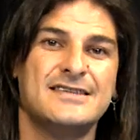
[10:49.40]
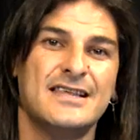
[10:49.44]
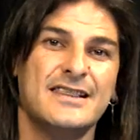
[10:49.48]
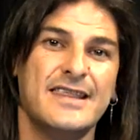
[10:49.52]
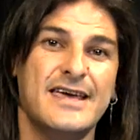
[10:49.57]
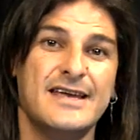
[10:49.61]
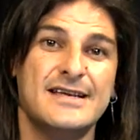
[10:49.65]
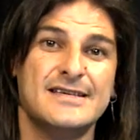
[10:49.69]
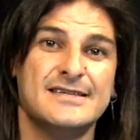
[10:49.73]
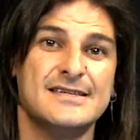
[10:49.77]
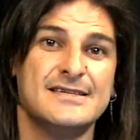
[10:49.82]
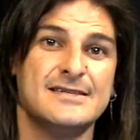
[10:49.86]
to
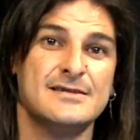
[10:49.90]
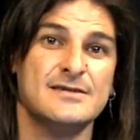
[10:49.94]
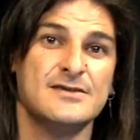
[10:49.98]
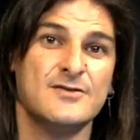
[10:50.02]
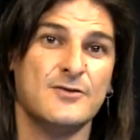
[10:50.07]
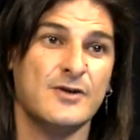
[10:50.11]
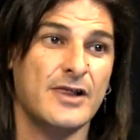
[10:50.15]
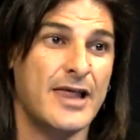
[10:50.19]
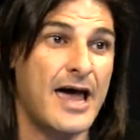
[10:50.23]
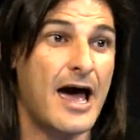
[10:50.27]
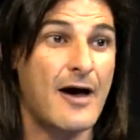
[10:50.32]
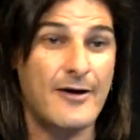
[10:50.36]
Leader Systems
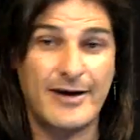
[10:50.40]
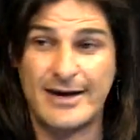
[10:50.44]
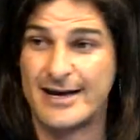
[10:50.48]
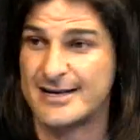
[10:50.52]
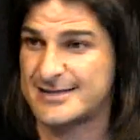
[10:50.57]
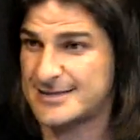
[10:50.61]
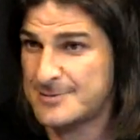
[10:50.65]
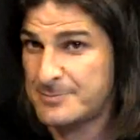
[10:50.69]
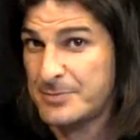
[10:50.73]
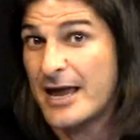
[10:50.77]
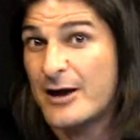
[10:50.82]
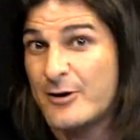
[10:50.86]
for allowing us
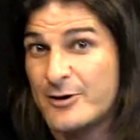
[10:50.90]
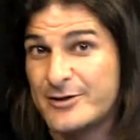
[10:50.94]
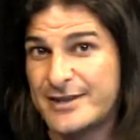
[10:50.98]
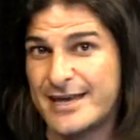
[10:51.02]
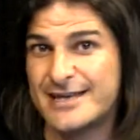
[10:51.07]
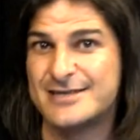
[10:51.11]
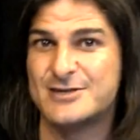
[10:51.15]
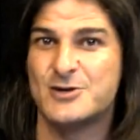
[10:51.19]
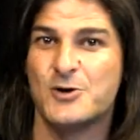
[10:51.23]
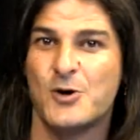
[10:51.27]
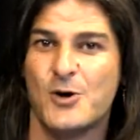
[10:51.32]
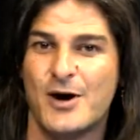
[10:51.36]
to play with
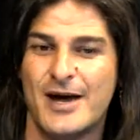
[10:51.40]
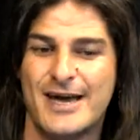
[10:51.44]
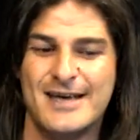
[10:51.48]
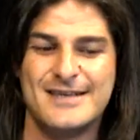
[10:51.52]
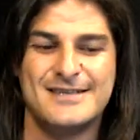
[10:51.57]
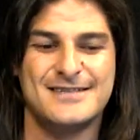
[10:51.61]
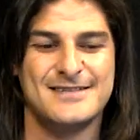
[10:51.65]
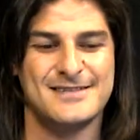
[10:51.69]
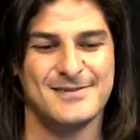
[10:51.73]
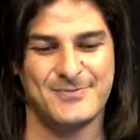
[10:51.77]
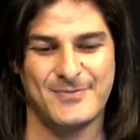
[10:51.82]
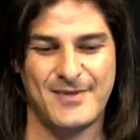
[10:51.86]
their
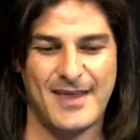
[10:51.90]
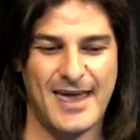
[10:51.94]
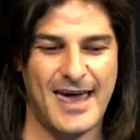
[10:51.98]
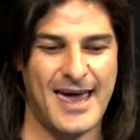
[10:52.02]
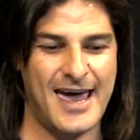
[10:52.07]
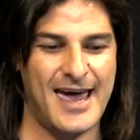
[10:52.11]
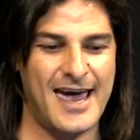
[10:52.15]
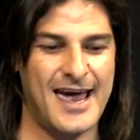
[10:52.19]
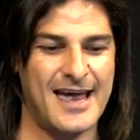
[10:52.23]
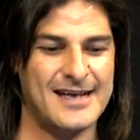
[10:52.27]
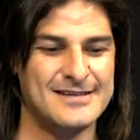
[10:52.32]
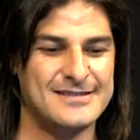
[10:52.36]
toys.
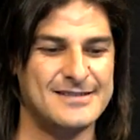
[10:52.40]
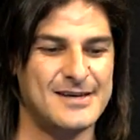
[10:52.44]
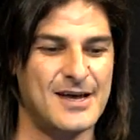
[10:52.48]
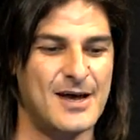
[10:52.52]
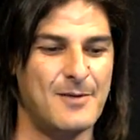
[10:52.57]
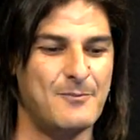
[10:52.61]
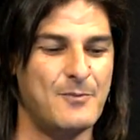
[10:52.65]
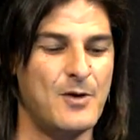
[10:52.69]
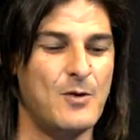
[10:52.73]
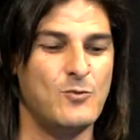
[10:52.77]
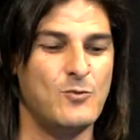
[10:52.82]
And um,